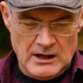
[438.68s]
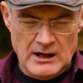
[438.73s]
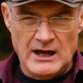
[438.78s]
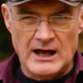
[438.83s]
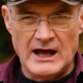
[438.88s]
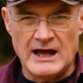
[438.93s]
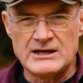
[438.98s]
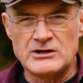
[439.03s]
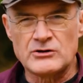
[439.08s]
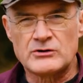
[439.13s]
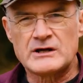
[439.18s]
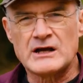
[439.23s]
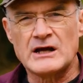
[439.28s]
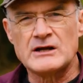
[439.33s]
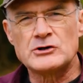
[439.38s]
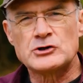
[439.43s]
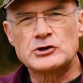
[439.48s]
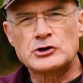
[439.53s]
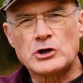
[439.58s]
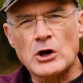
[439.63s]
And you
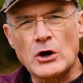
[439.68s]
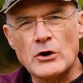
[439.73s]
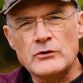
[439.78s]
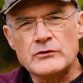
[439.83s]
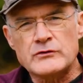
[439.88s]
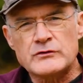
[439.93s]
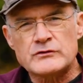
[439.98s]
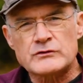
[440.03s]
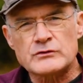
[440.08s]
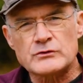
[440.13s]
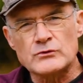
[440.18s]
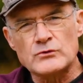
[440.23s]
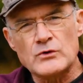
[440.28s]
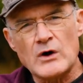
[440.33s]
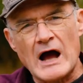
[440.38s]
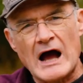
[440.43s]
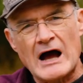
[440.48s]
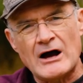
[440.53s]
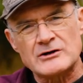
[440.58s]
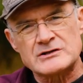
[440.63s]
can go
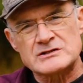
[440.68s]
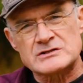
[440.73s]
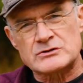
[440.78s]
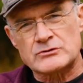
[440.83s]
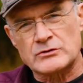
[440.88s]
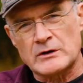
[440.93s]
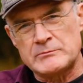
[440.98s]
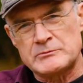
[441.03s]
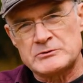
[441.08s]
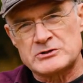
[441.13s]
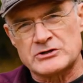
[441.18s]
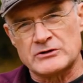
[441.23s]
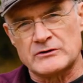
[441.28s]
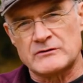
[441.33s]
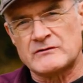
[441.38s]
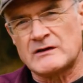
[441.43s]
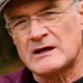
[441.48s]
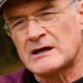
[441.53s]
throughout Scripture.